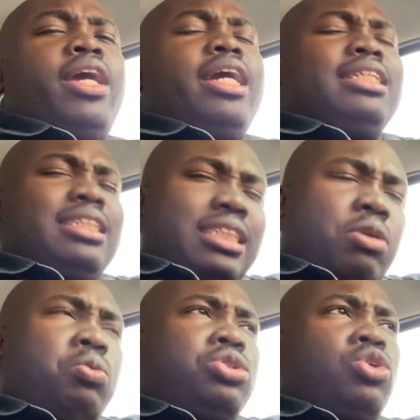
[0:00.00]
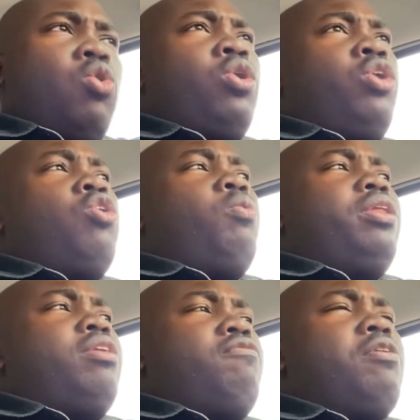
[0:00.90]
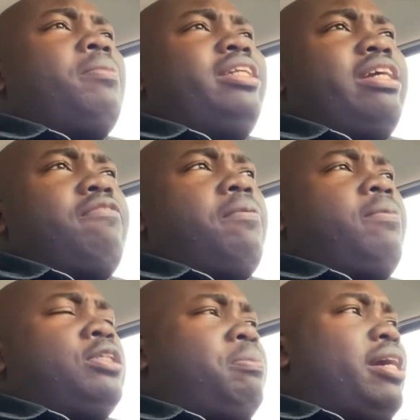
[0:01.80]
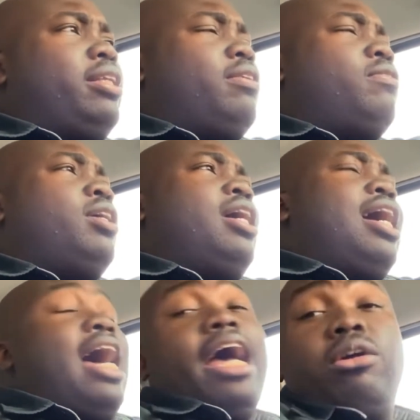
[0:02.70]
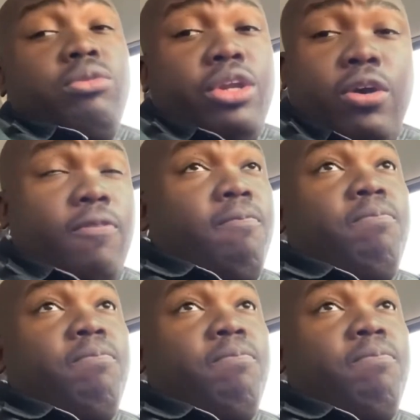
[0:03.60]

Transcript: and see what's going on with it from a different perspective. I don't know.